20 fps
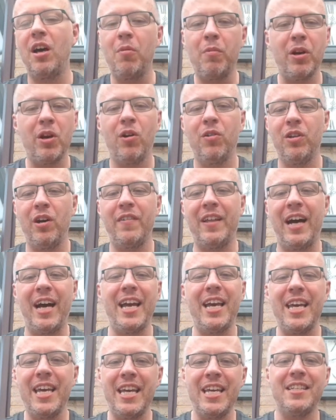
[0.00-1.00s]
And we all know that
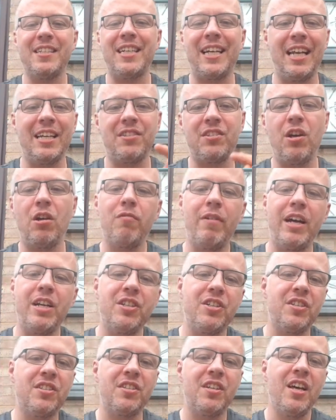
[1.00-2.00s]
is Glasgow
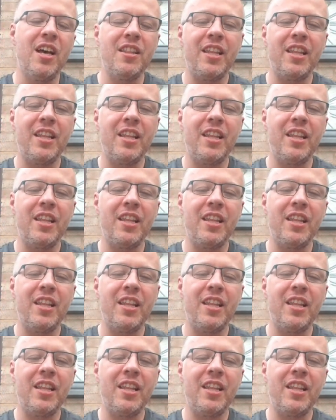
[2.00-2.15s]
Rangers.